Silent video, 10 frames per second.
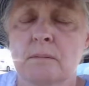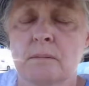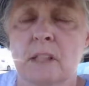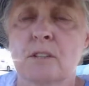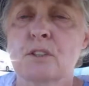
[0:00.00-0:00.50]

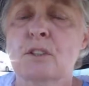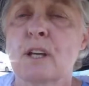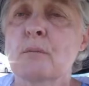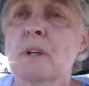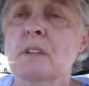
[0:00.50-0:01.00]
They
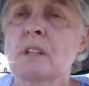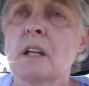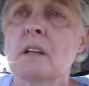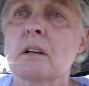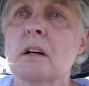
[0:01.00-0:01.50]
understand what they're
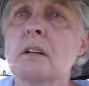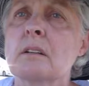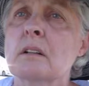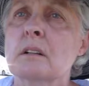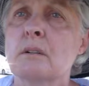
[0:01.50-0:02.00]
taking on,
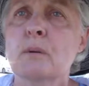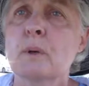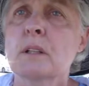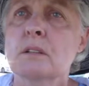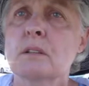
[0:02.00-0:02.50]
and they're quite
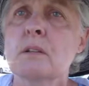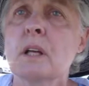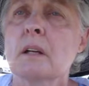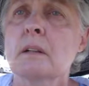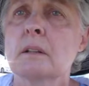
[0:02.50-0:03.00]
willing to do
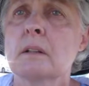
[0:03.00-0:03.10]
that.